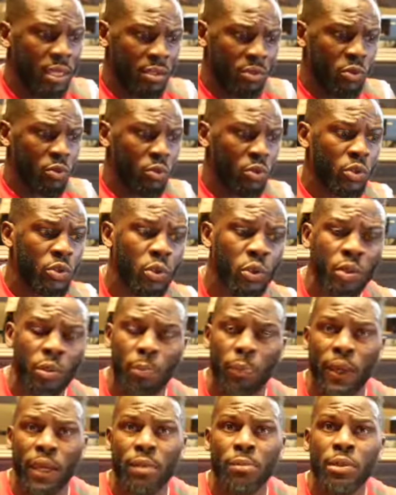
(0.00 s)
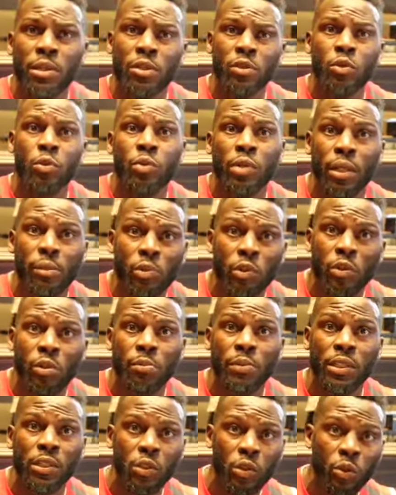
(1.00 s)
you you want to pay me to do what I'm
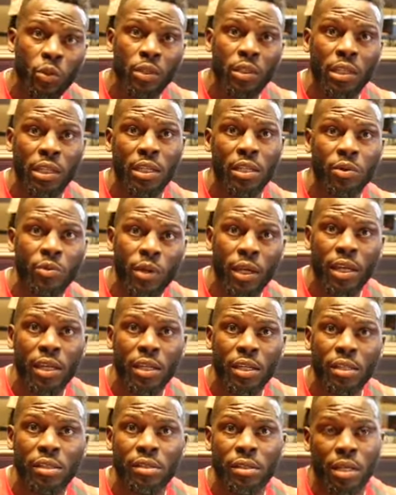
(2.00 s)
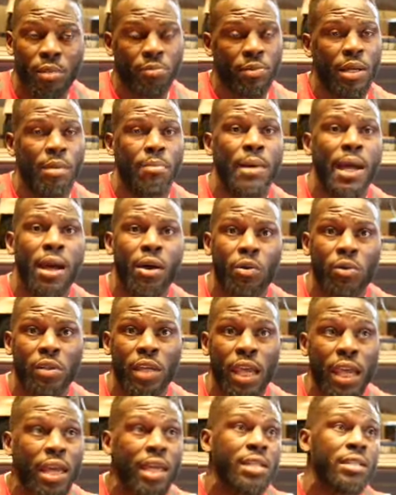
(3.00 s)
going to be doing anyway, I'm, I'm out.
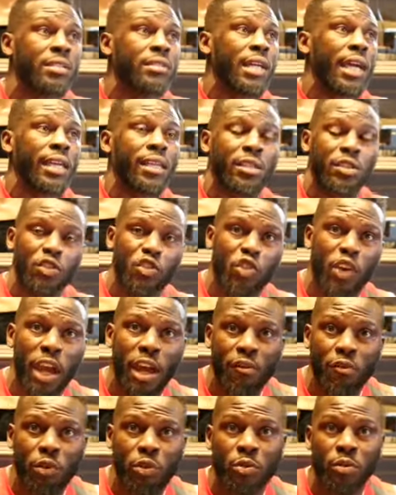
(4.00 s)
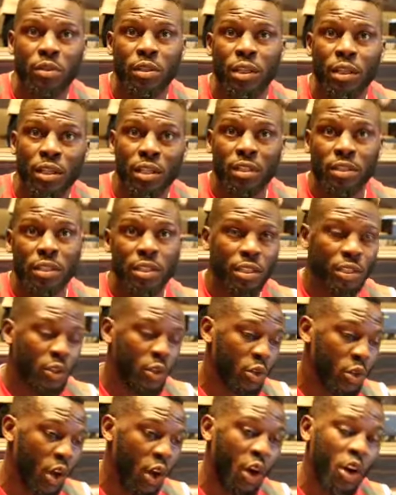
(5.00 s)
And I get to travel, get to
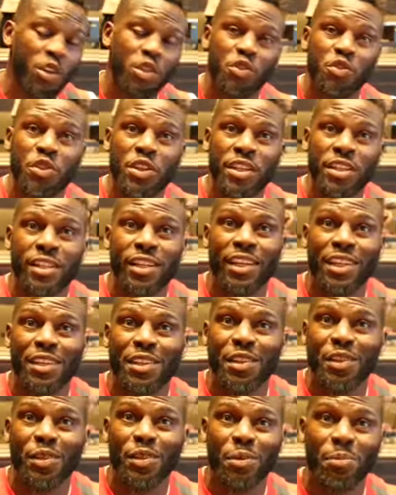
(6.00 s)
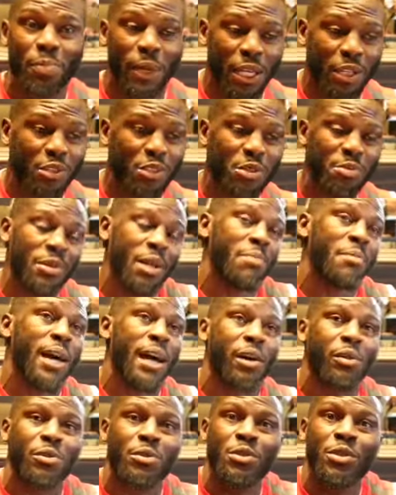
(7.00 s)
go to Austria, I get to go to Belgium, I'm
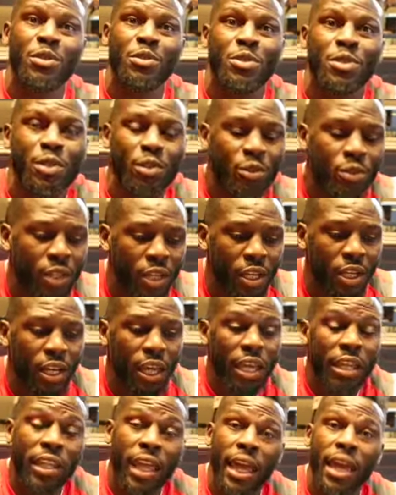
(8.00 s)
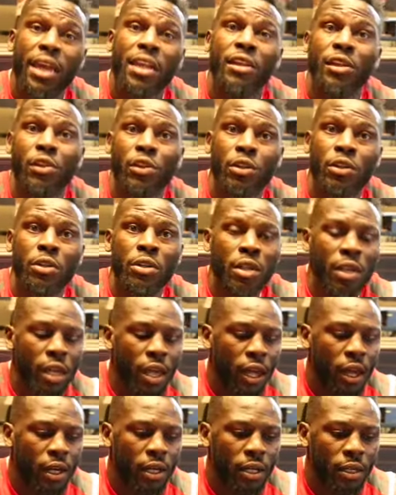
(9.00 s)
out. You know, so, and, and learn.
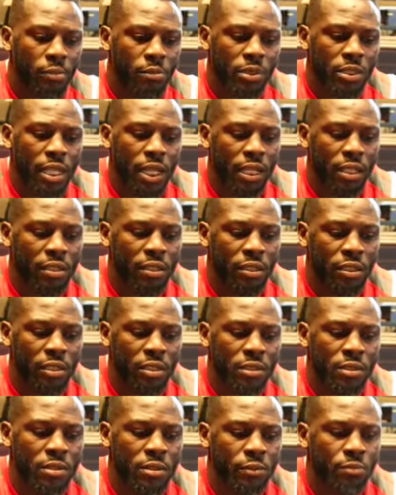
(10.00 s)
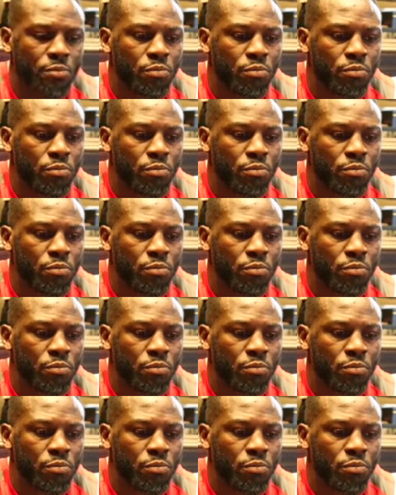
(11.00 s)
Um, secondly is,